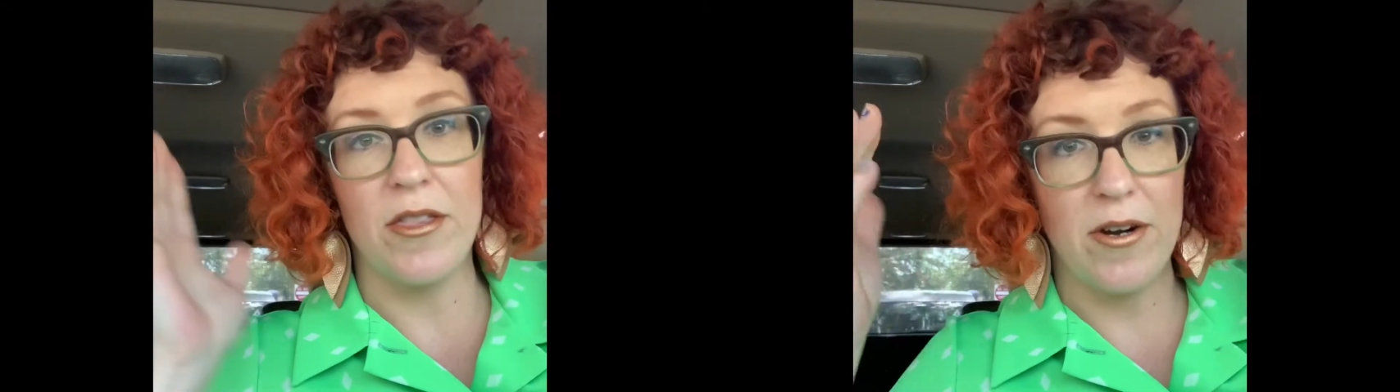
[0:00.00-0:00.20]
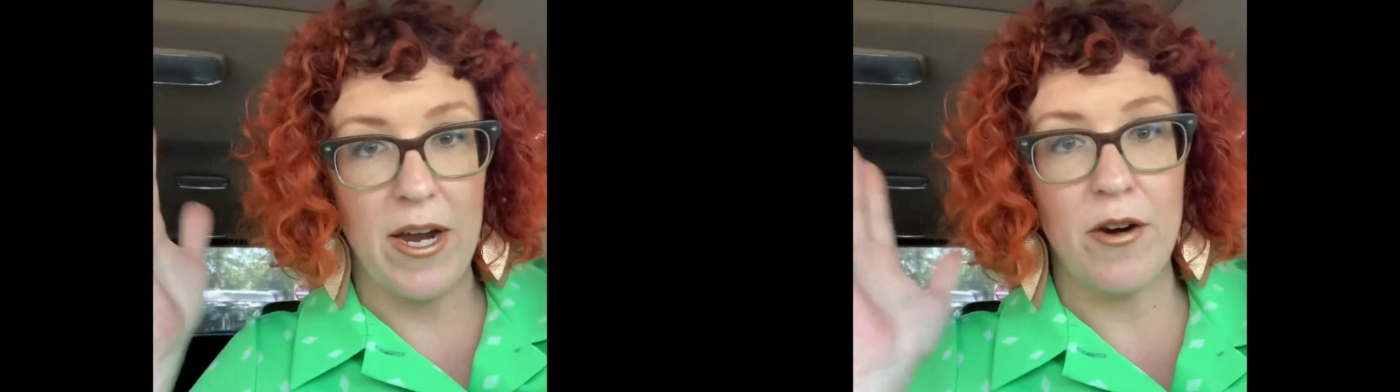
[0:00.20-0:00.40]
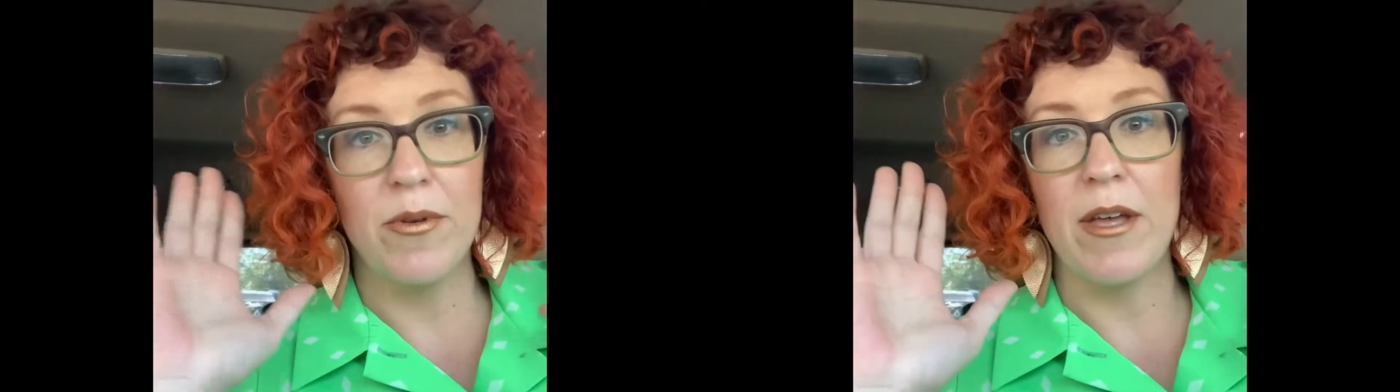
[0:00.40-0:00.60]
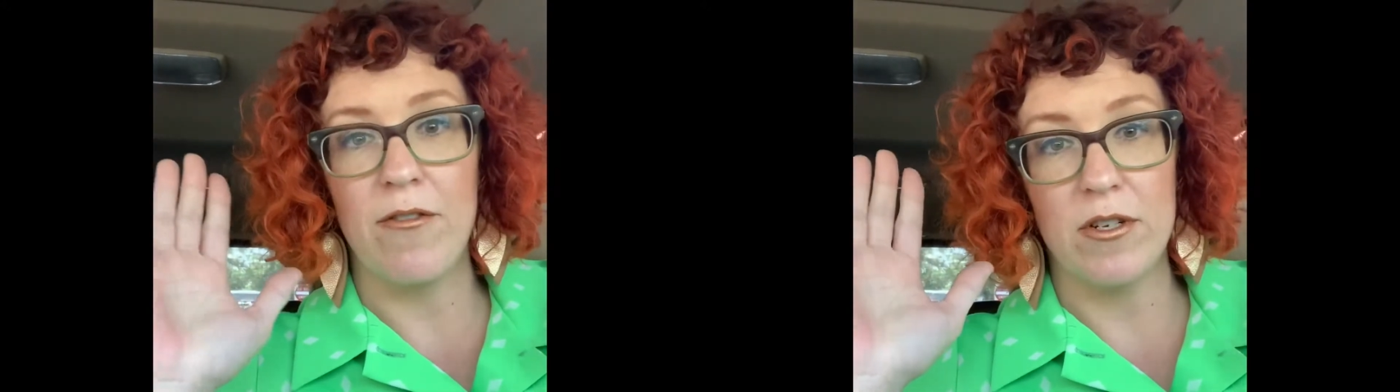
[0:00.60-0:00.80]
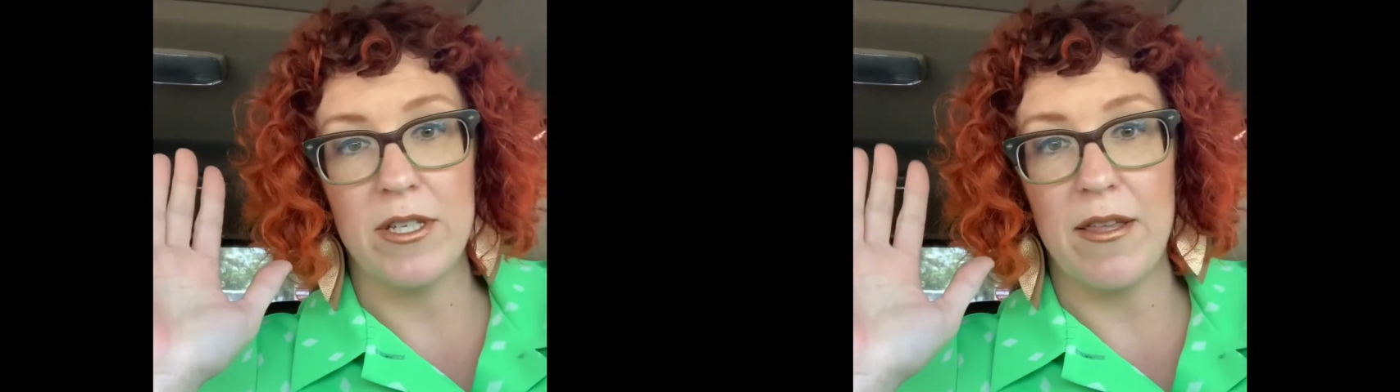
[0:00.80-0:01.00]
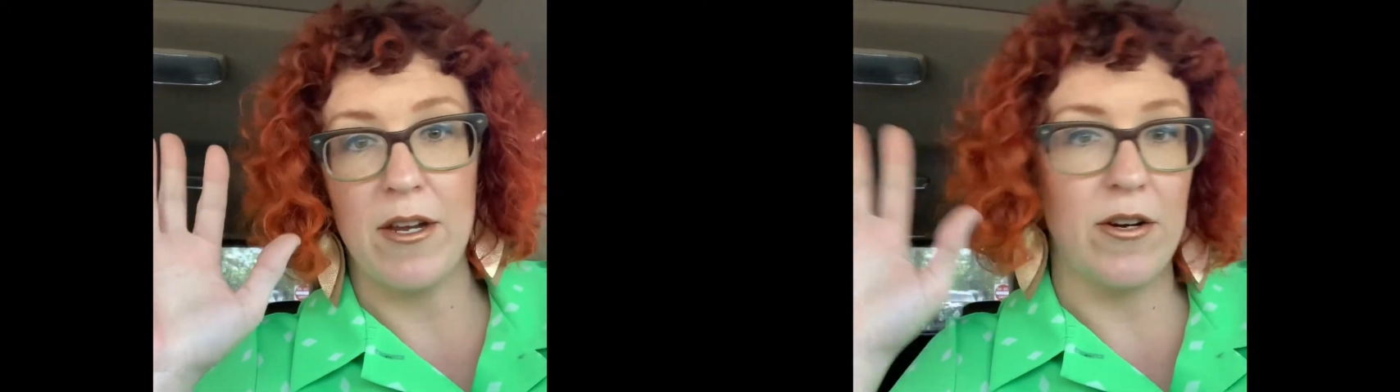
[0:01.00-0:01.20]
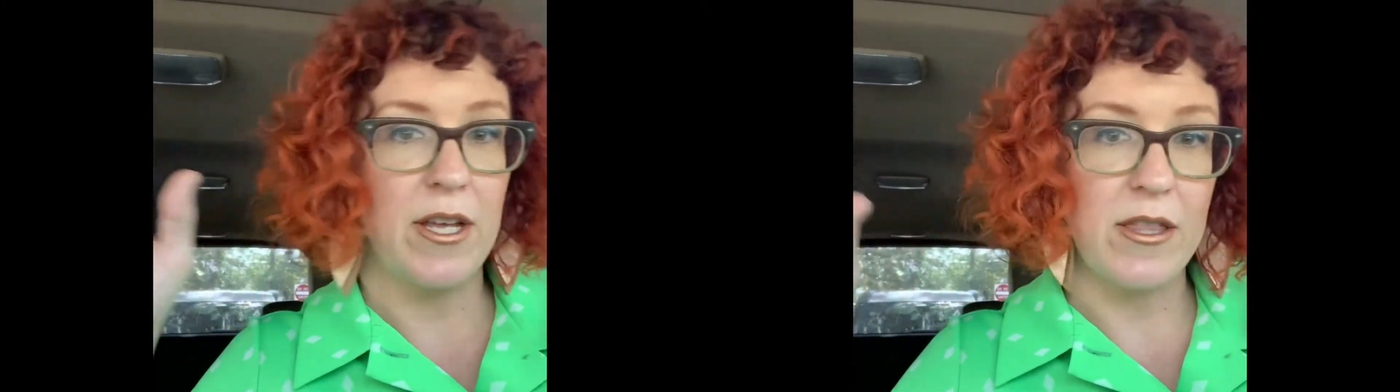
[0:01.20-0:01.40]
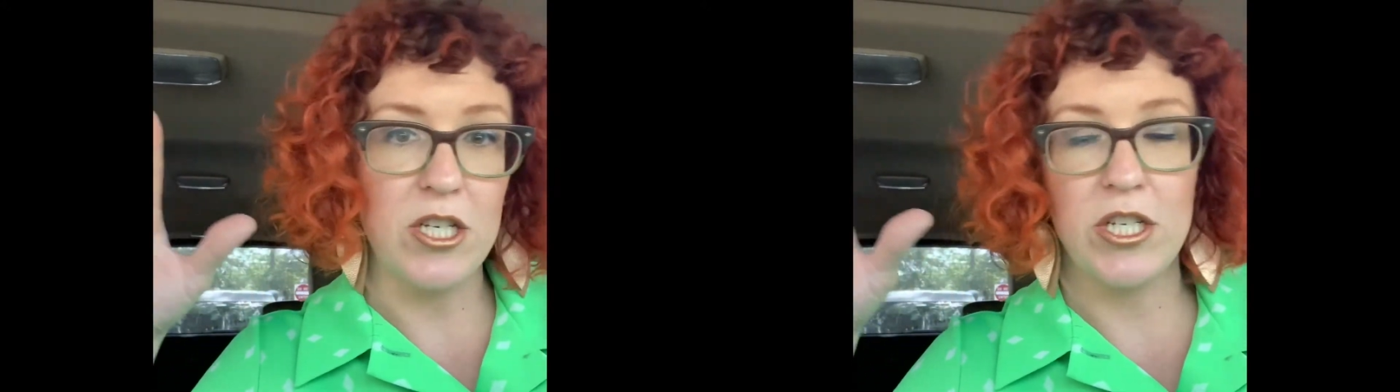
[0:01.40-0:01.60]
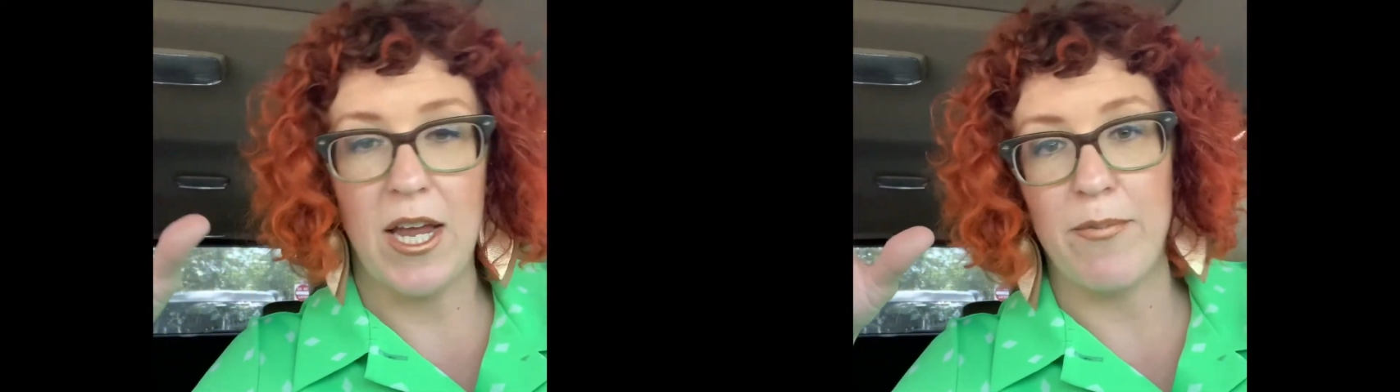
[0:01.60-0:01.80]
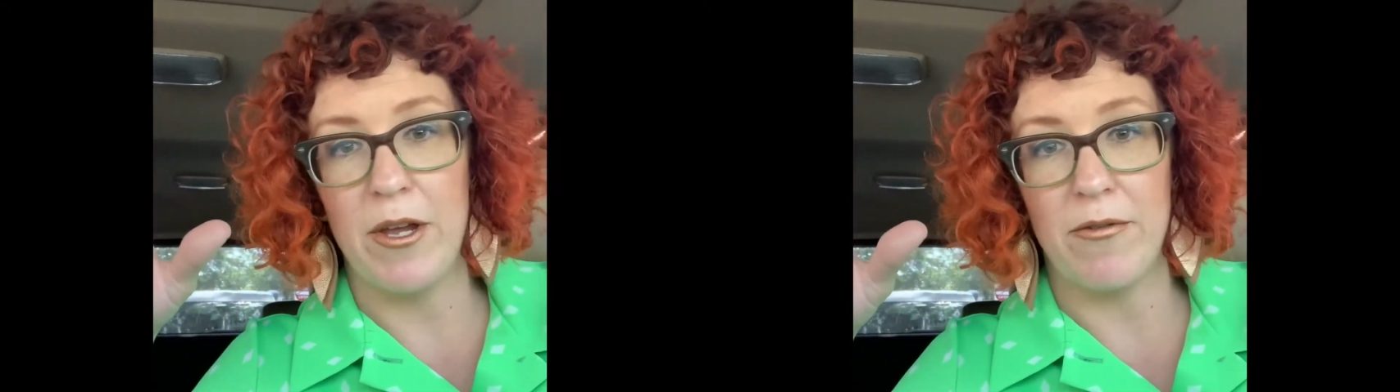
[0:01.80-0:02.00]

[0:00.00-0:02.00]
their hair when they first get there to get the shape